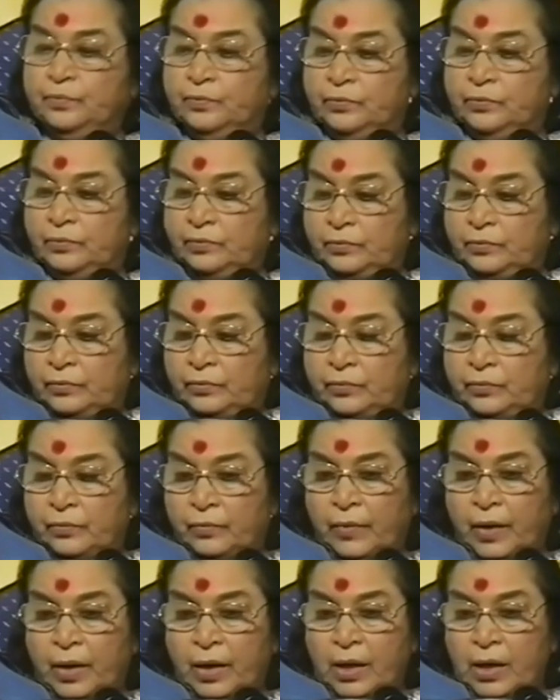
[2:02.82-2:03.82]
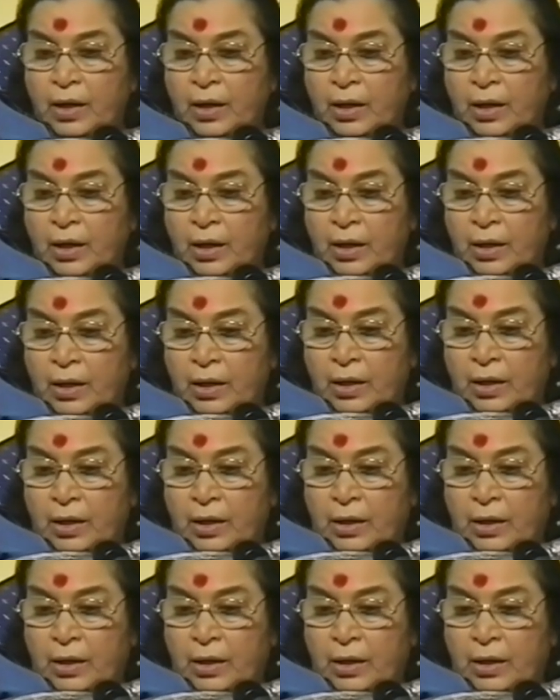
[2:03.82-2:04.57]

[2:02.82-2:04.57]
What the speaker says: (no one is talking)